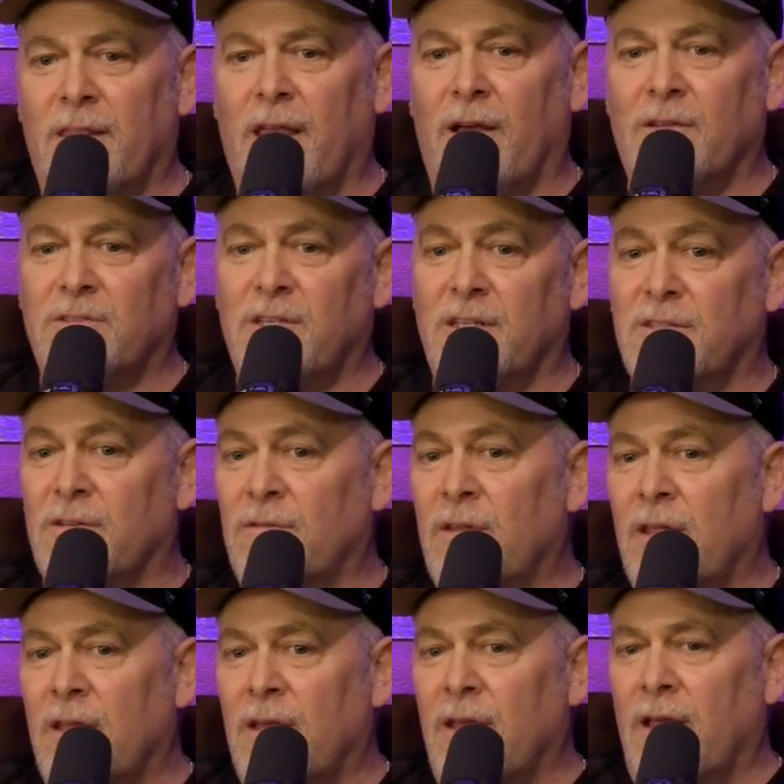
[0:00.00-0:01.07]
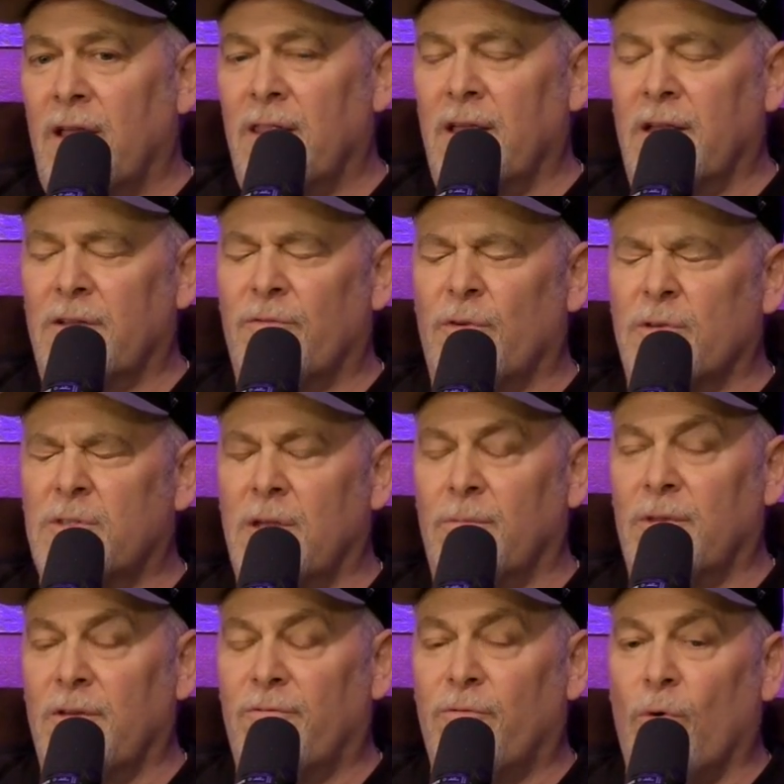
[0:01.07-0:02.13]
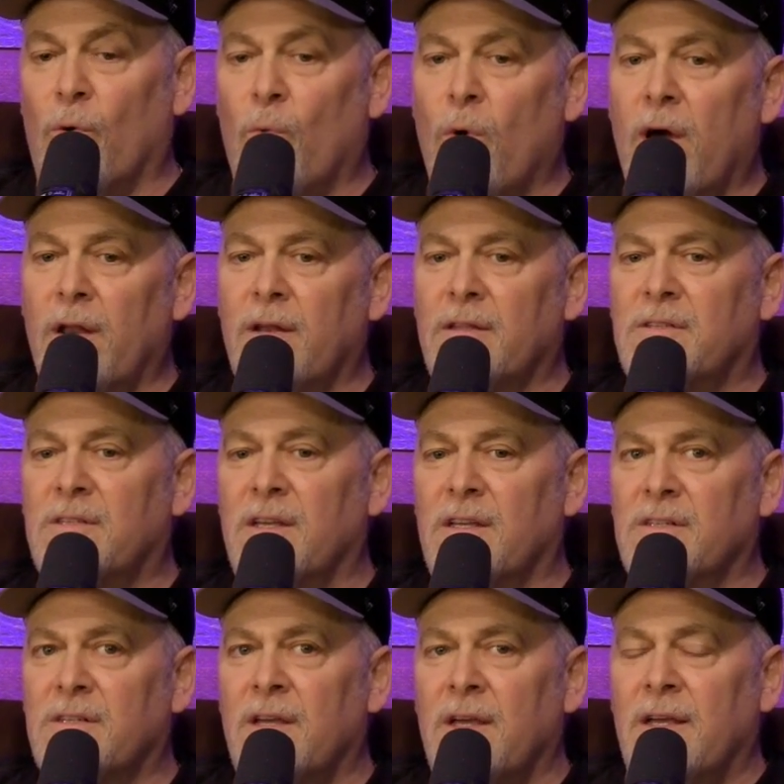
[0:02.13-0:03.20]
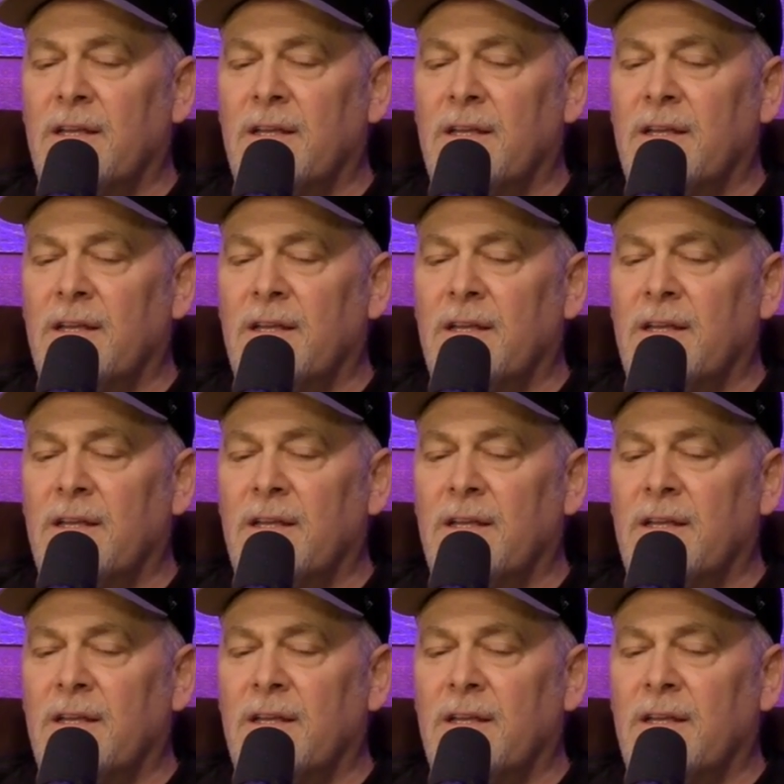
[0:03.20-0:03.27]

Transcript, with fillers: Now, it says in, I think it's 1 Timothy 4:1, it says,